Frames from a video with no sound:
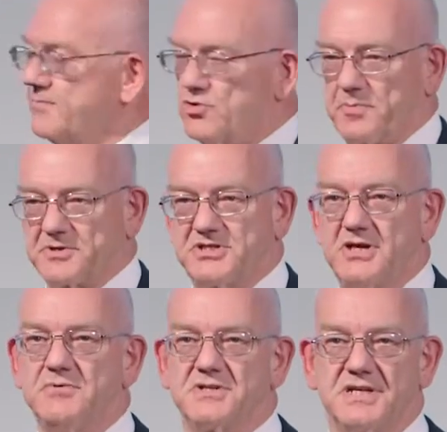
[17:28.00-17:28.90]
more
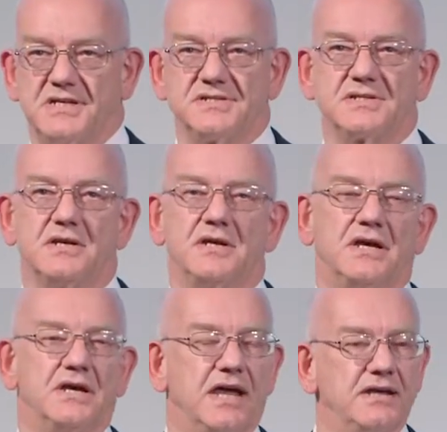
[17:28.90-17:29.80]
opportunities,
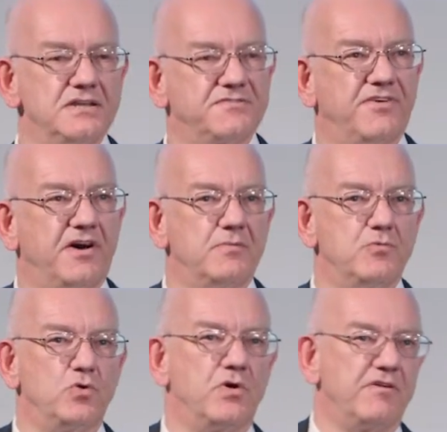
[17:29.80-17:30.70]
and is far
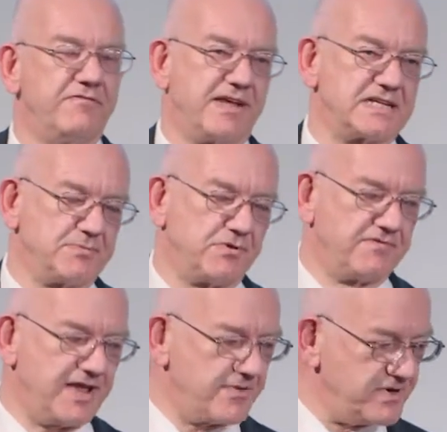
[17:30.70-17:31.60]
more flexible and
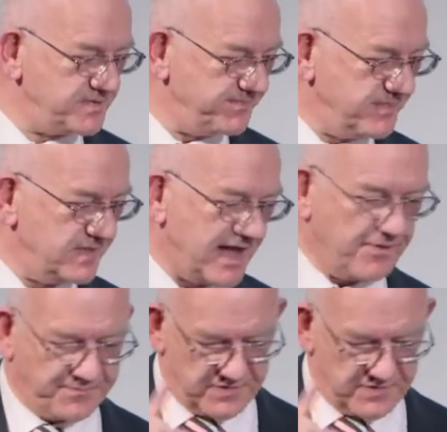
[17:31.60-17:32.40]
varied. Now,